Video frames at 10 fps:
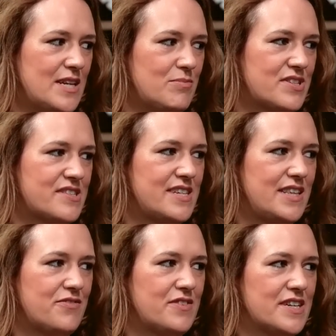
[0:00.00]
able to see
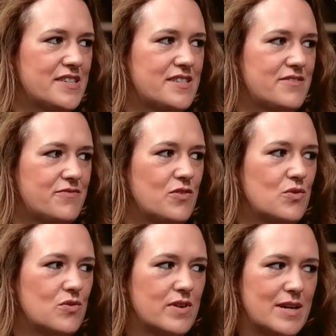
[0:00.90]
the first
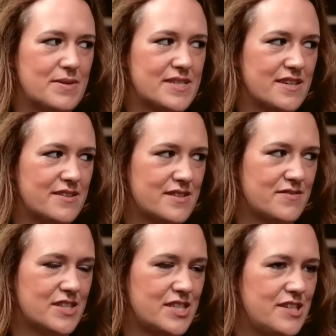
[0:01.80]
4 episodes
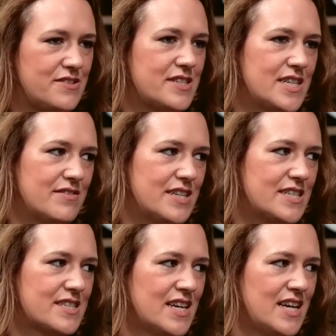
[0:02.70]
of the new
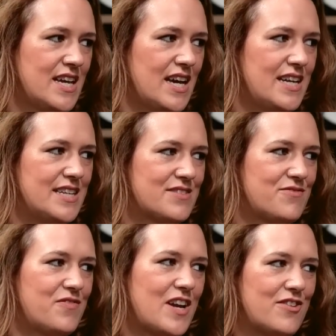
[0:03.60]
series, and it's
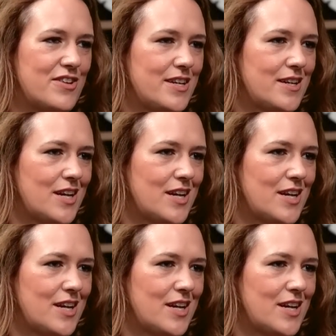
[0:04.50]
very